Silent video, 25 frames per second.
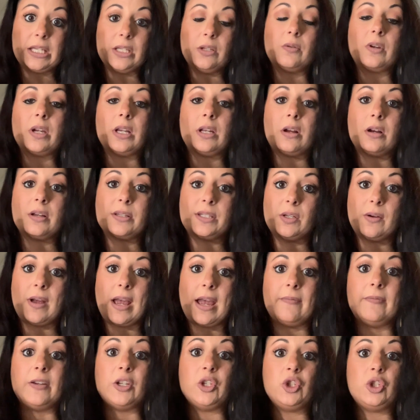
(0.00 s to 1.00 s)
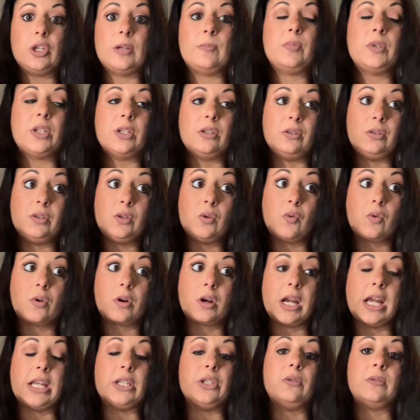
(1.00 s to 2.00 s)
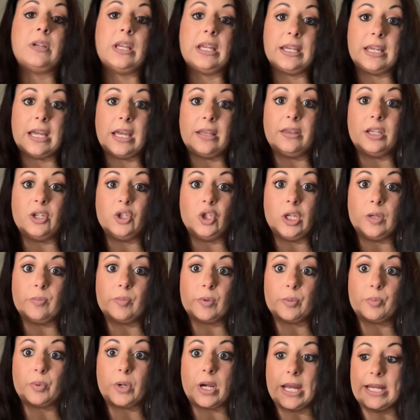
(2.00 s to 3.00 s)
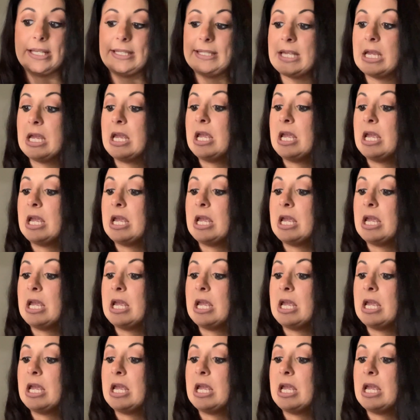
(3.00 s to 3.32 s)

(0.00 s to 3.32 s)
You can also have it shipped to store and you can get the cheaper price.